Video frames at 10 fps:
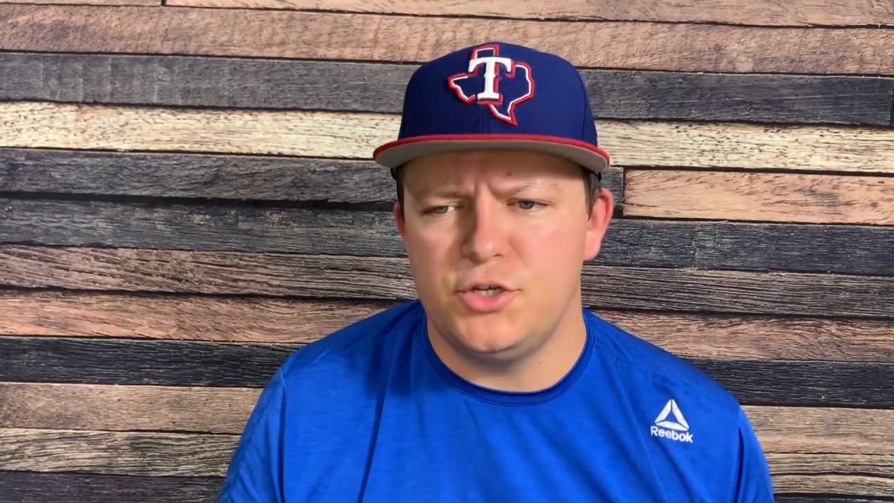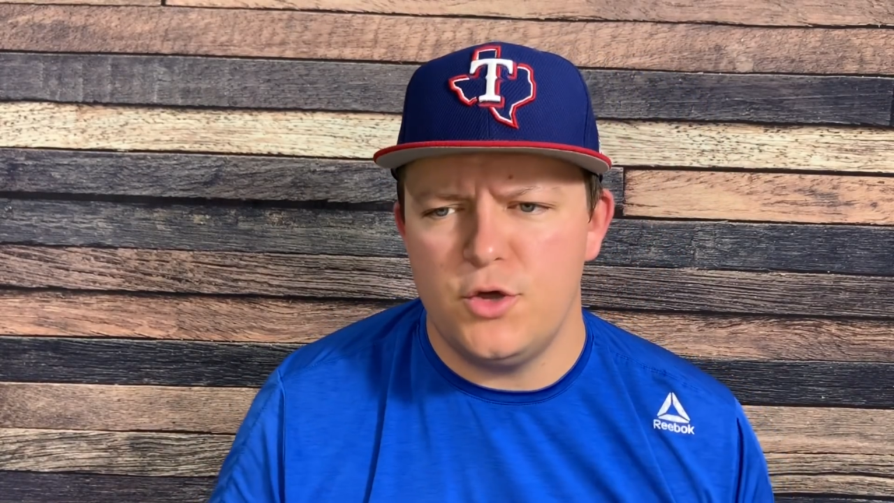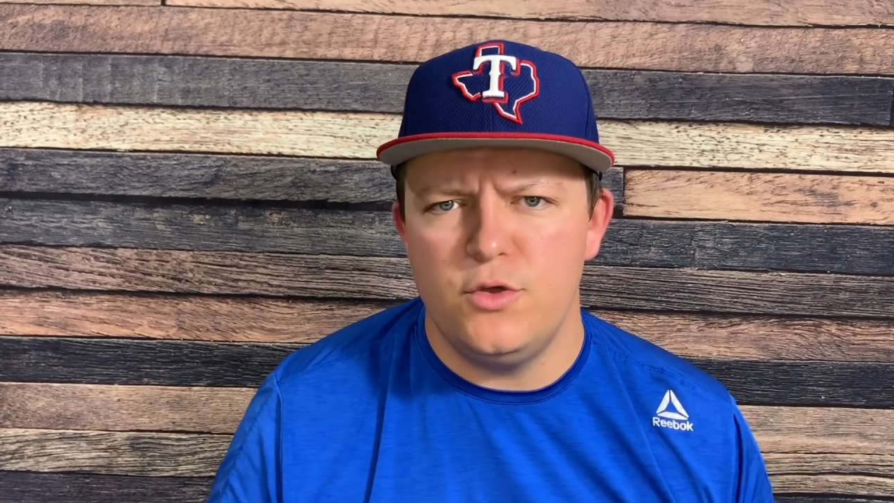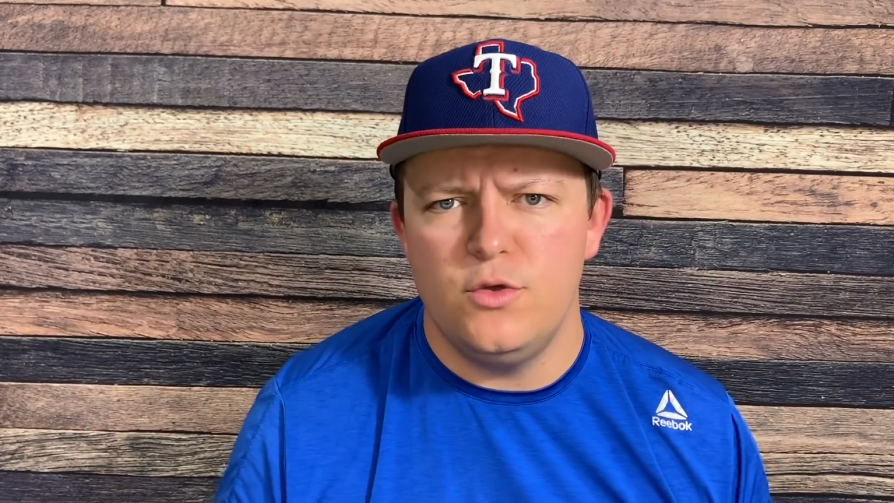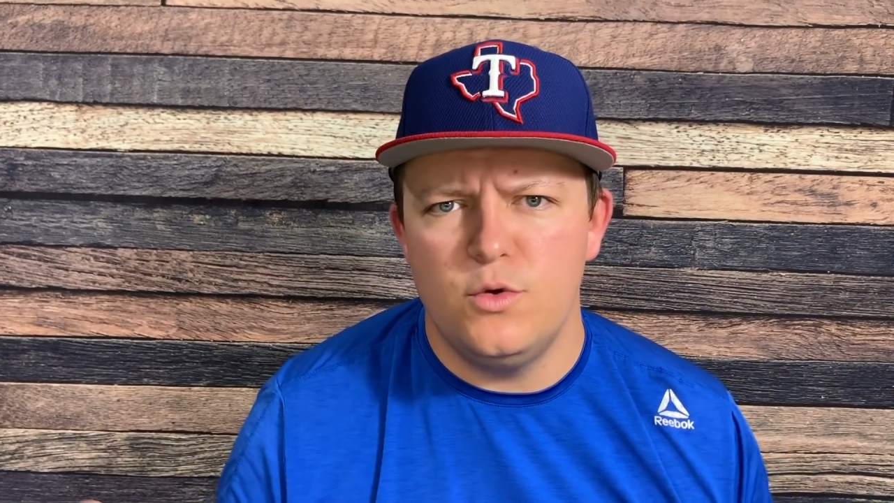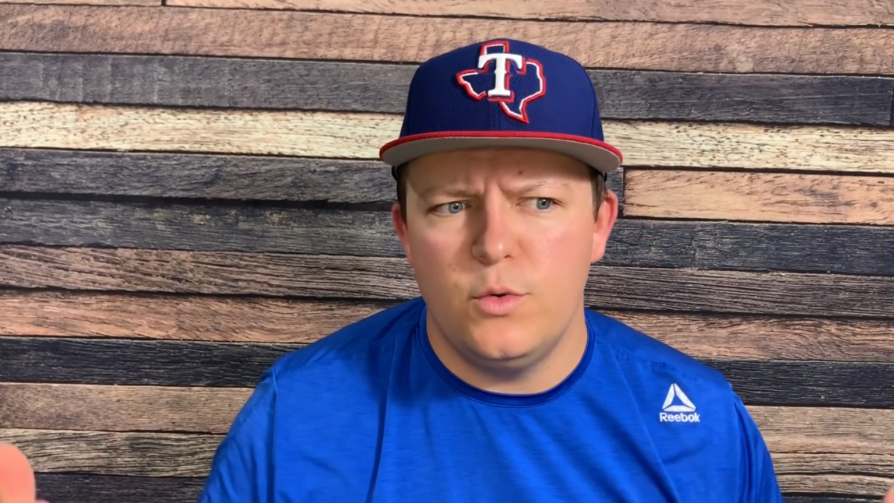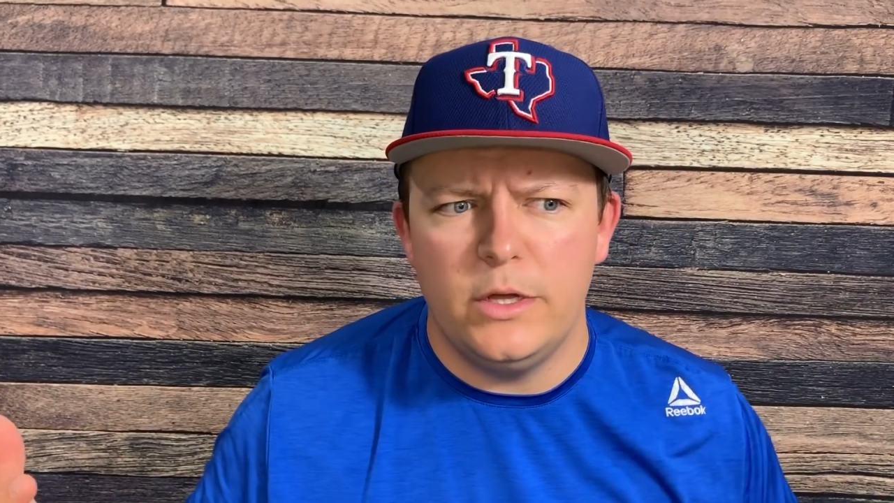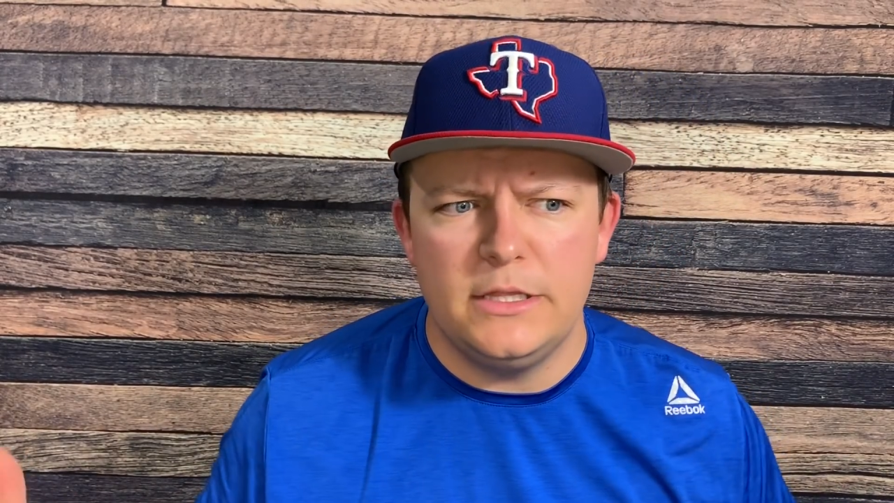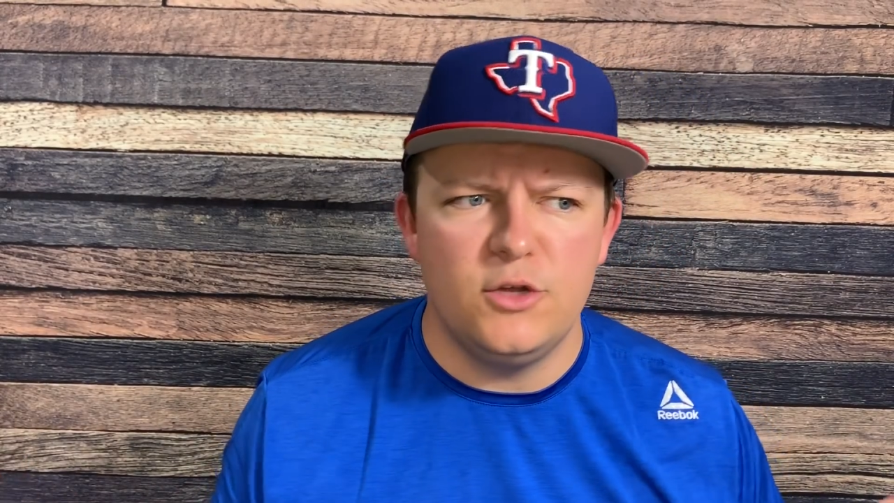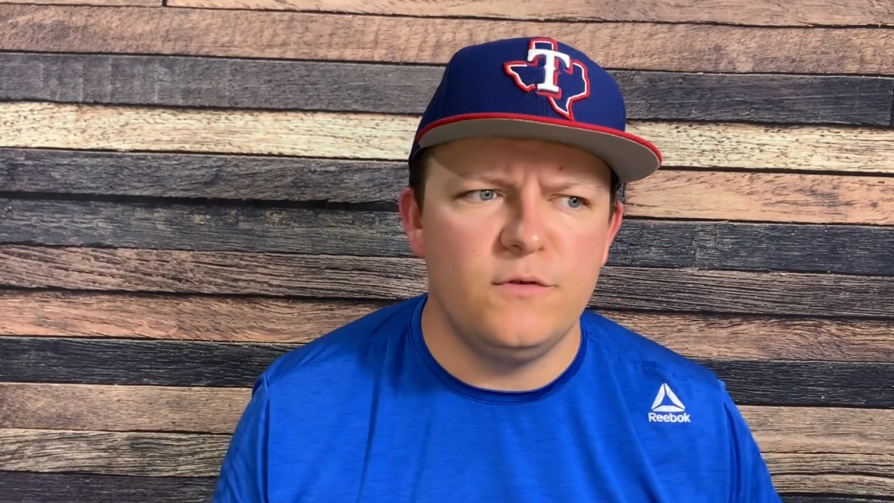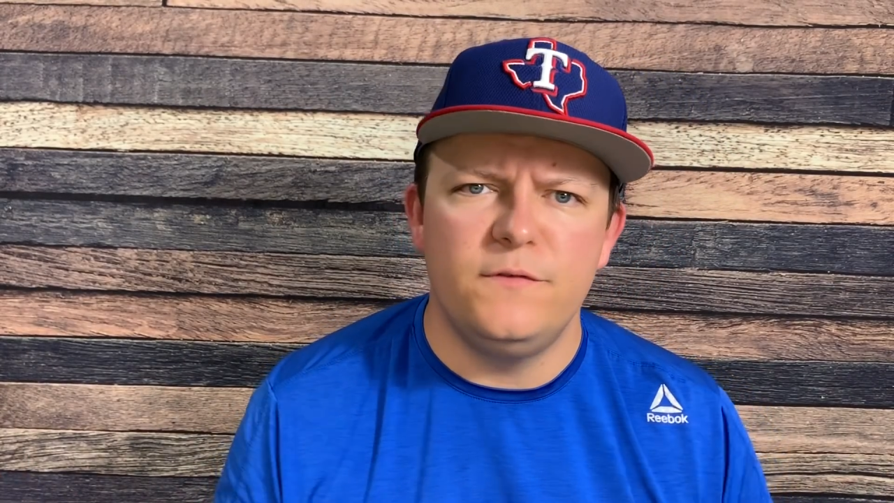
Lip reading: show you what little